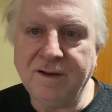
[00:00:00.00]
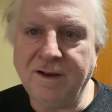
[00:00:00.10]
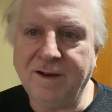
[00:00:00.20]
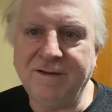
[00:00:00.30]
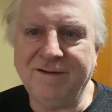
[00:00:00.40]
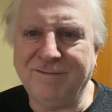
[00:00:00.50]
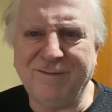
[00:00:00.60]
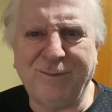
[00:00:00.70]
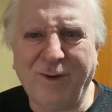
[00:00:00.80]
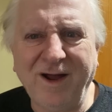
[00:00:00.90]

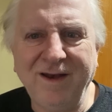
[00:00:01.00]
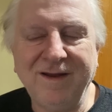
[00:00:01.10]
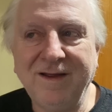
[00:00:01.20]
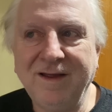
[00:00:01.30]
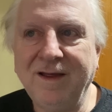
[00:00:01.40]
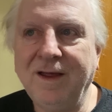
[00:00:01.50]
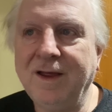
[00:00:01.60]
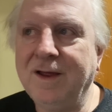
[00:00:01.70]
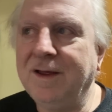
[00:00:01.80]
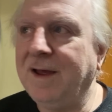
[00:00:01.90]
What?
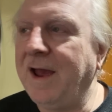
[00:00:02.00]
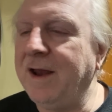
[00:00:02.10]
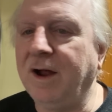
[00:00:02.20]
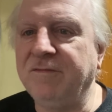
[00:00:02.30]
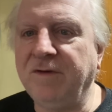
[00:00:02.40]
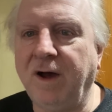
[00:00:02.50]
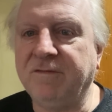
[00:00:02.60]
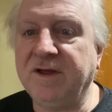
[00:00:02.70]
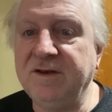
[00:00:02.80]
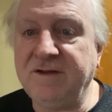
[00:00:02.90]
And
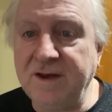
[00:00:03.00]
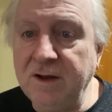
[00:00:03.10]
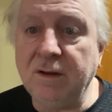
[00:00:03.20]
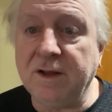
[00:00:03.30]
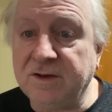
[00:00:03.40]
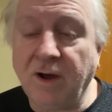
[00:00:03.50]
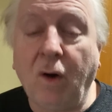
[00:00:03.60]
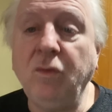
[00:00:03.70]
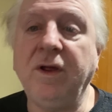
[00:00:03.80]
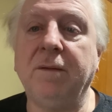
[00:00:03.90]
I've continually
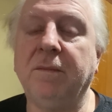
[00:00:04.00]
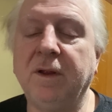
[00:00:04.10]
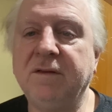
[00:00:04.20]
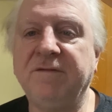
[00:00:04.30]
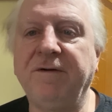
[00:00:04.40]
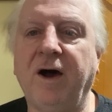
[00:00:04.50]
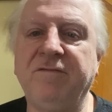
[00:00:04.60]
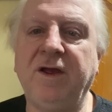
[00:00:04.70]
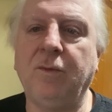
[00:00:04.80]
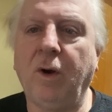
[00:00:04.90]
told him it's a
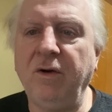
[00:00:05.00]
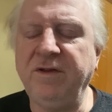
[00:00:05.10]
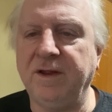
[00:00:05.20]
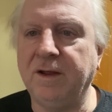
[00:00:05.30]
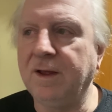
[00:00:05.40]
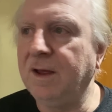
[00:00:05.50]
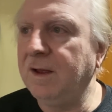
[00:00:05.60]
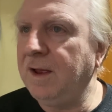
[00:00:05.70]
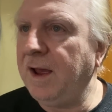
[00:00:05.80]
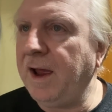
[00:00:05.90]
5-year warranty,
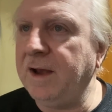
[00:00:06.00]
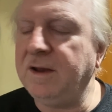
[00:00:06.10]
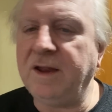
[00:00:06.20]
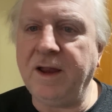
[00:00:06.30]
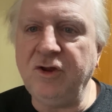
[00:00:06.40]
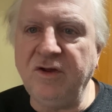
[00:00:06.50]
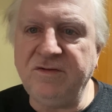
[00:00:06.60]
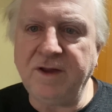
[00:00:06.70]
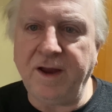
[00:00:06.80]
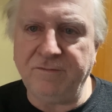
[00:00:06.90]
and it
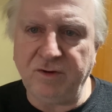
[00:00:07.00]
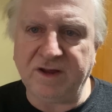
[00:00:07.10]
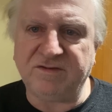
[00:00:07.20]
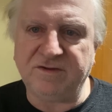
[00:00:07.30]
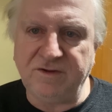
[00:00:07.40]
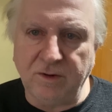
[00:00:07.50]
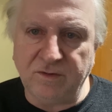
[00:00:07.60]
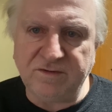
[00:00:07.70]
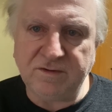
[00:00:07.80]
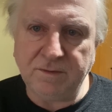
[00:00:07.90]
used every
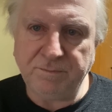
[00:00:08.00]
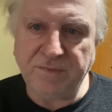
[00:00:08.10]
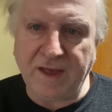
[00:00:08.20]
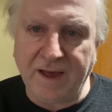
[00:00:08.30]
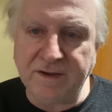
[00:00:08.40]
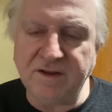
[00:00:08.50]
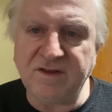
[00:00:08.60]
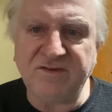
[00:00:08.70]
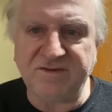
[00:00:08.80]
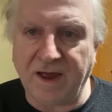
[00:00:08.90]
excuse under
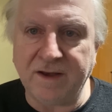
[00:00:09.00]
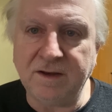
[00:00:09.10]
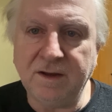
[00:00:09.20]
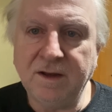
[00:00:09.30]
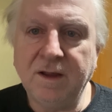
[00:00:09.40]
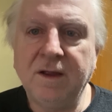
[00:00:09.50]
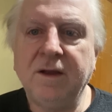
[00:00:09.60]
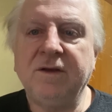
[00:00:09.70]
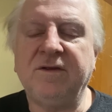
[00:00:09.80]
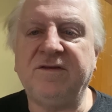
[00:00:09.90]
the sun
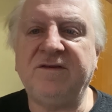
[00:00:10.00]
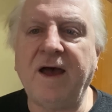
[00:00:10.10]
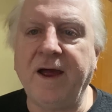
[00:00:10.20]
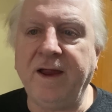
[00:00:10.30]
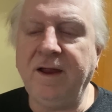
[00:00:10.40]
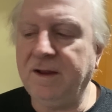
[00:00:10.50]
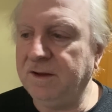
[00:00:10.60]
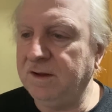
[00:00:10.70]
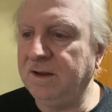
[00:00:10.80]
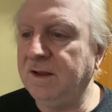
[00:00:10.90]
to say
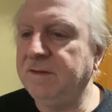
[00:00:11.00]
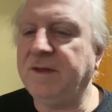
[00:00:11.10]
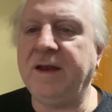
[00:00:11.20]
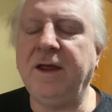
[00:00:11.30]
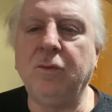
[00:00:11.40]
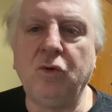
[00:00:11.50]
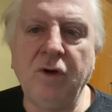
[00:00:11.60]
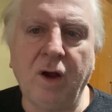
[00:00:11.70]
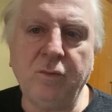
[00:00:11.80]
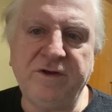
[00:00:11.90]
that he will
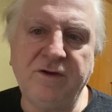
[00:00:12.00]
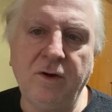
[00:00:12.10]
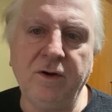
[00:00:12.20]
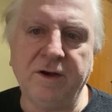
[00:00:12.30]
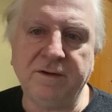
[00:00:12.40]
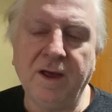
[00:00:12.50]
not return it.